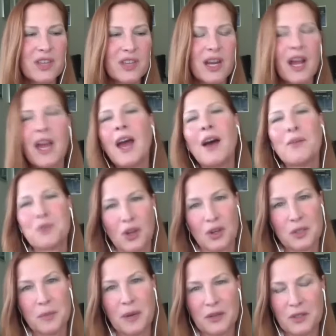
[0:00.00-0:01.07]
and I have
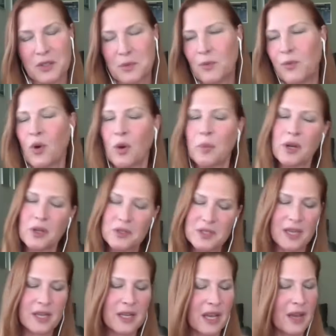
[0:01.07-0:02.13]
talked about this before, but I'll
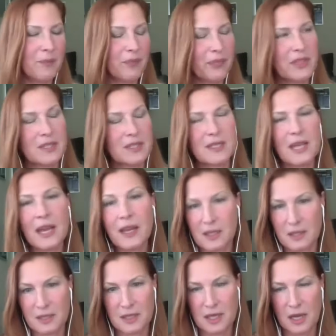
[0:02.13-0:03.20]
say it again the
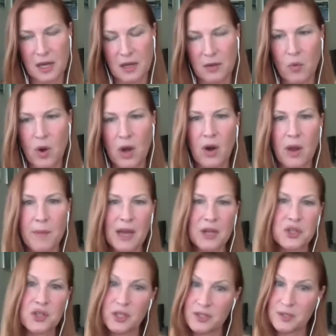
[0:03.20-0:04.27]
second scene where I'm
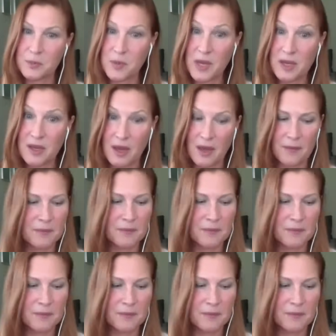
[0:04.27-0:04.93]
actually speaking